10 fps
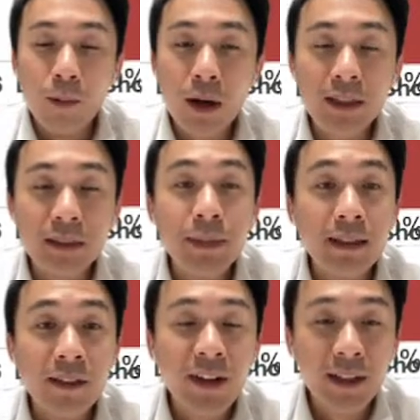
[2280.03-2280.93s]
while it's
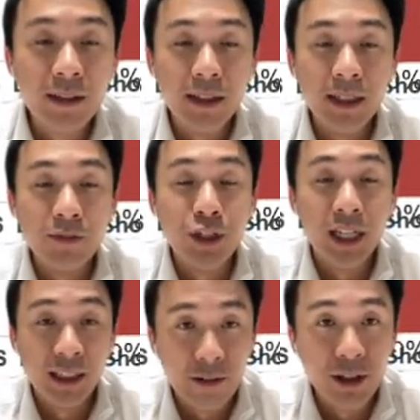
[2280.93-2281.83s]
magnified uh, if you
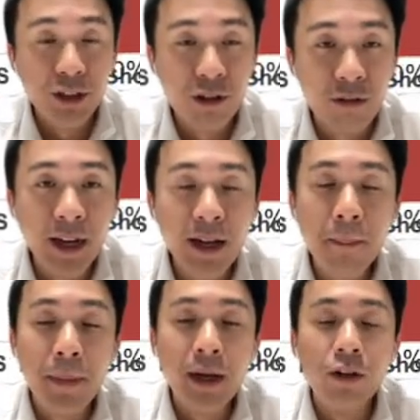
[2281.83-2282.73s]
get the direction
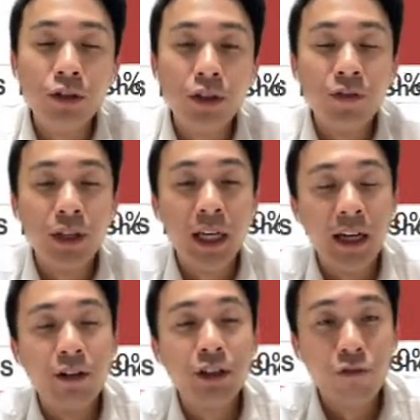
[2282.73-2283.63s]
correct, but also if you get
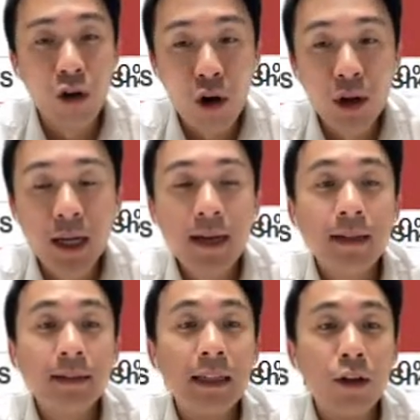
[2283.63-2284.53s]
direction wrong,
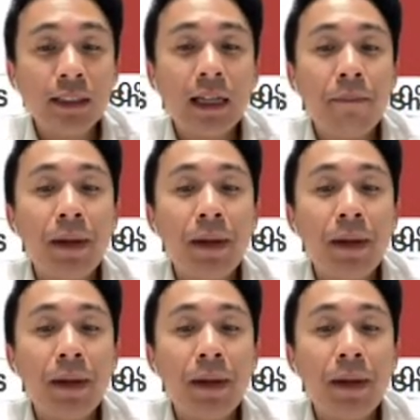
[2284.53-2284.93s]
the losses are